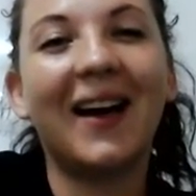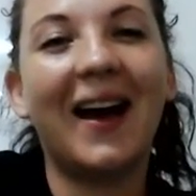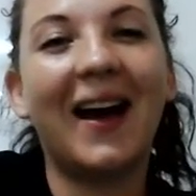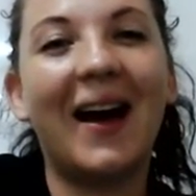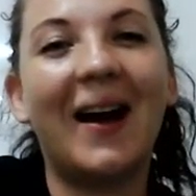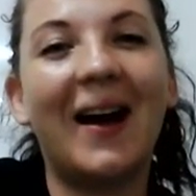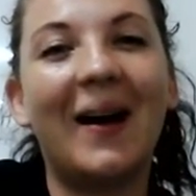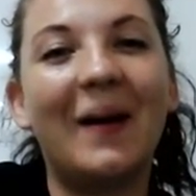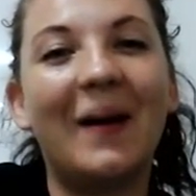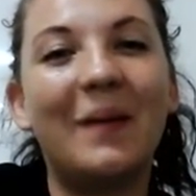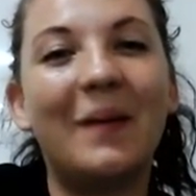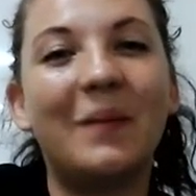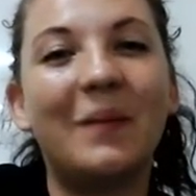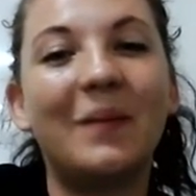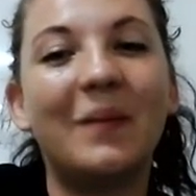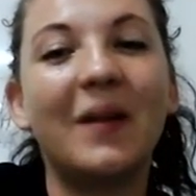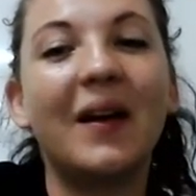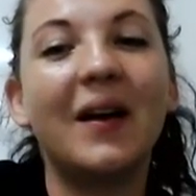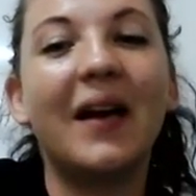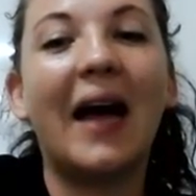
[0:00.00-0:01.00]

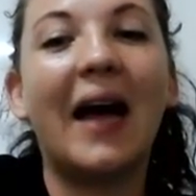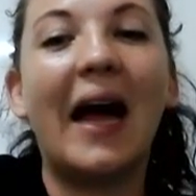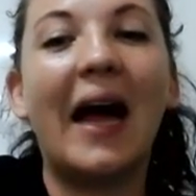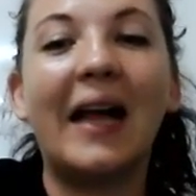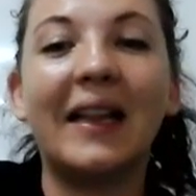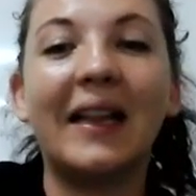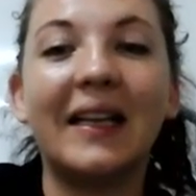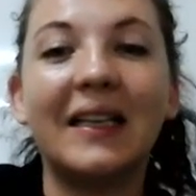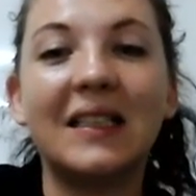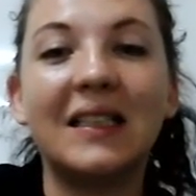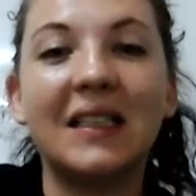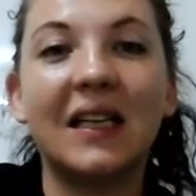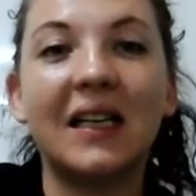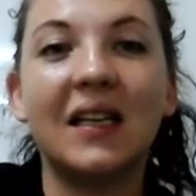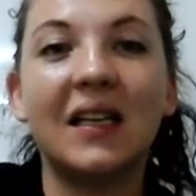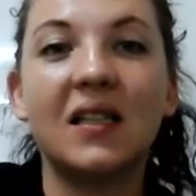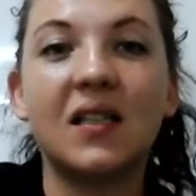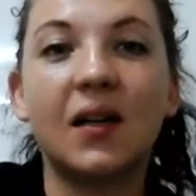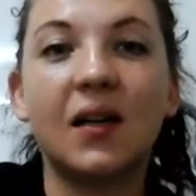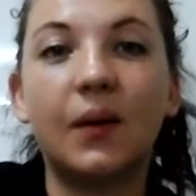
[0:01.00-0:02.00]
and this
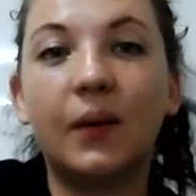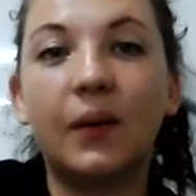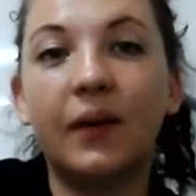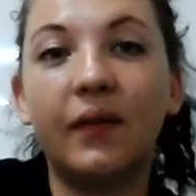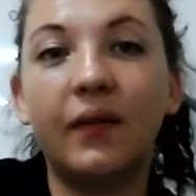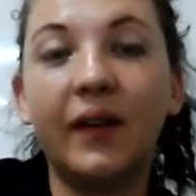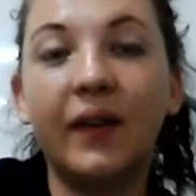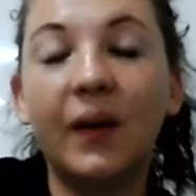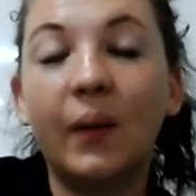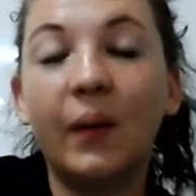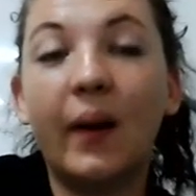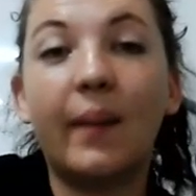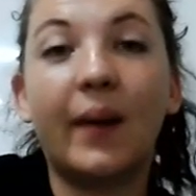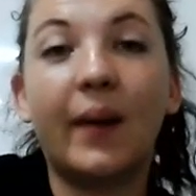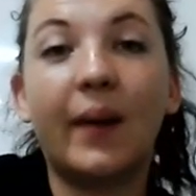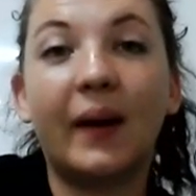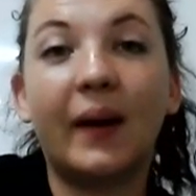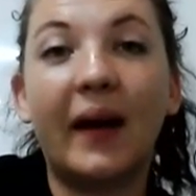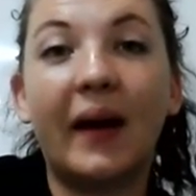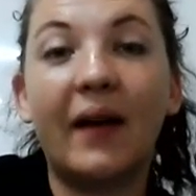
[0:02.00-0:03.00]
is a review
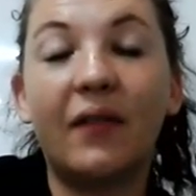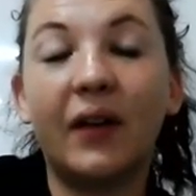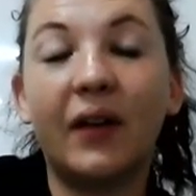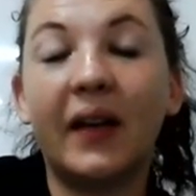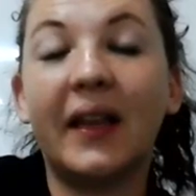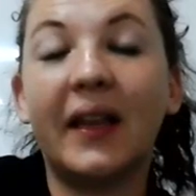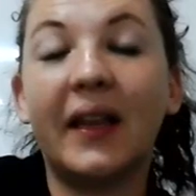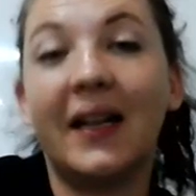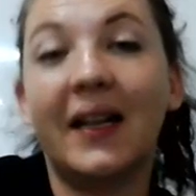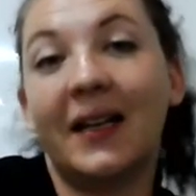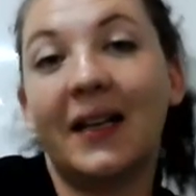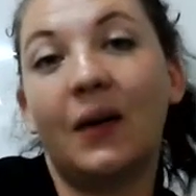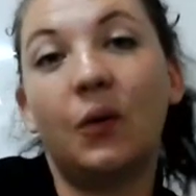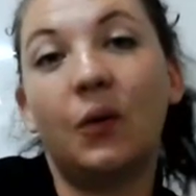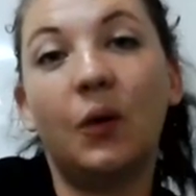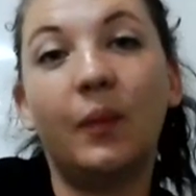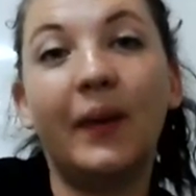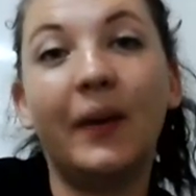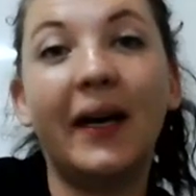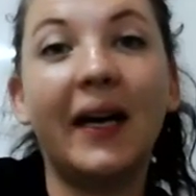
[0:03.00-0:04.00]
about everything that
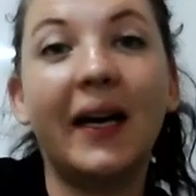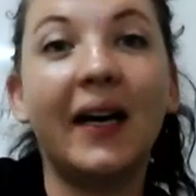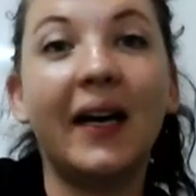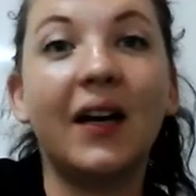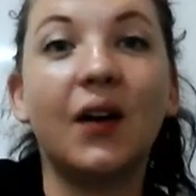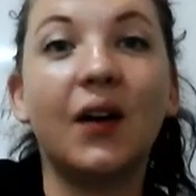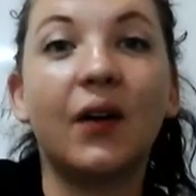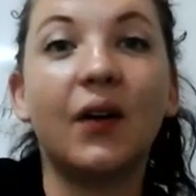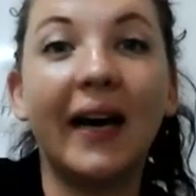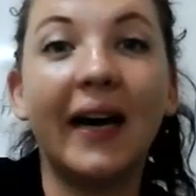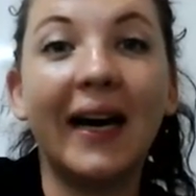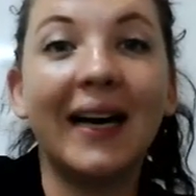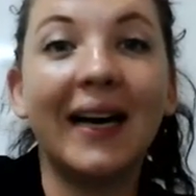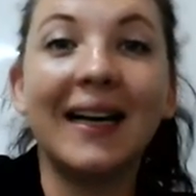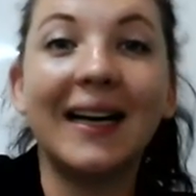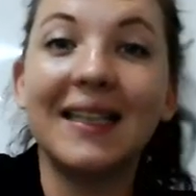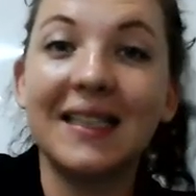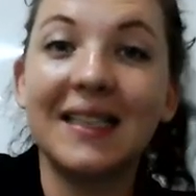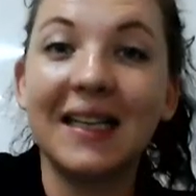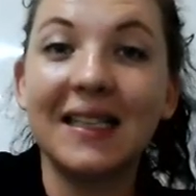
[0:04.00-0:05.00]
will be in your
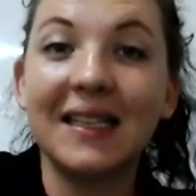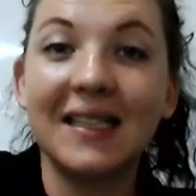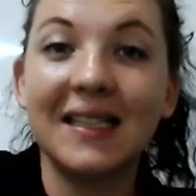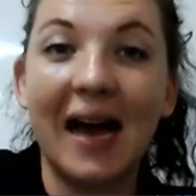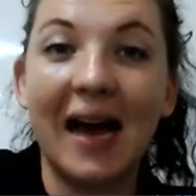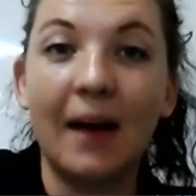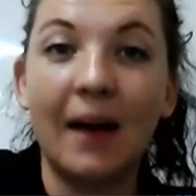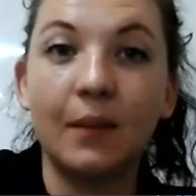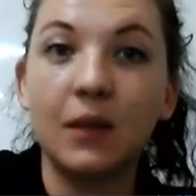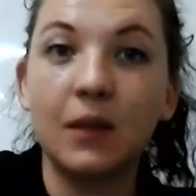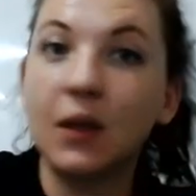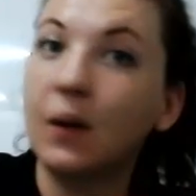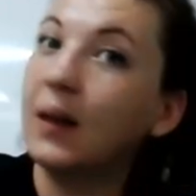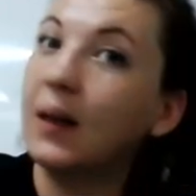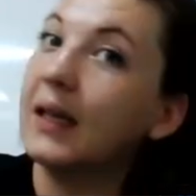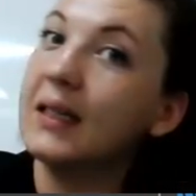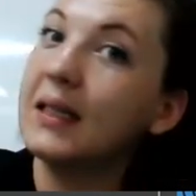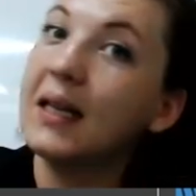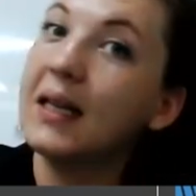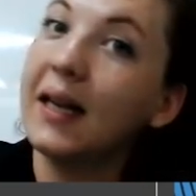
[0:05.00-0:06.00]
English exam. So,
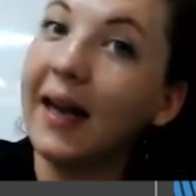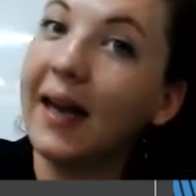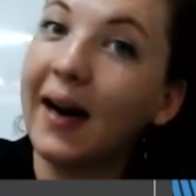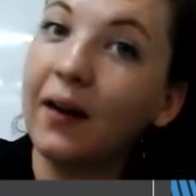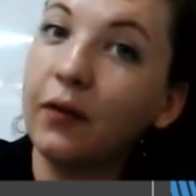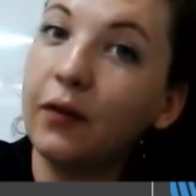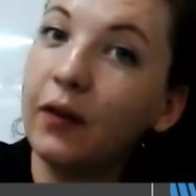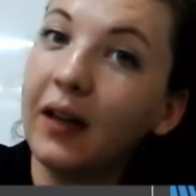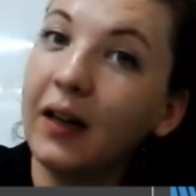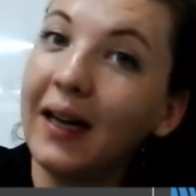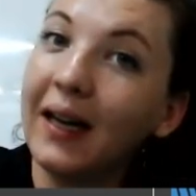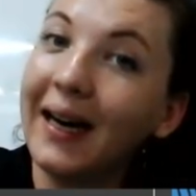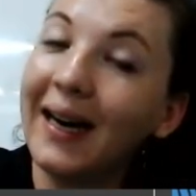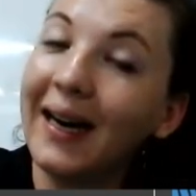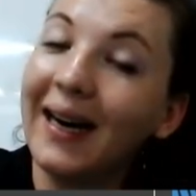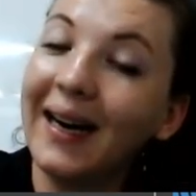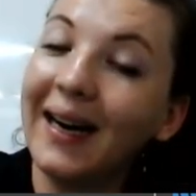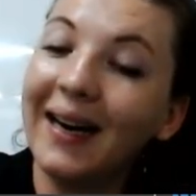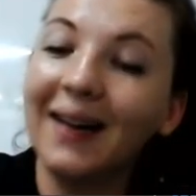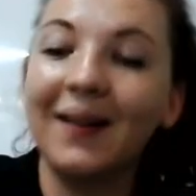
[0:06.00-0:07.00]
listen carefully.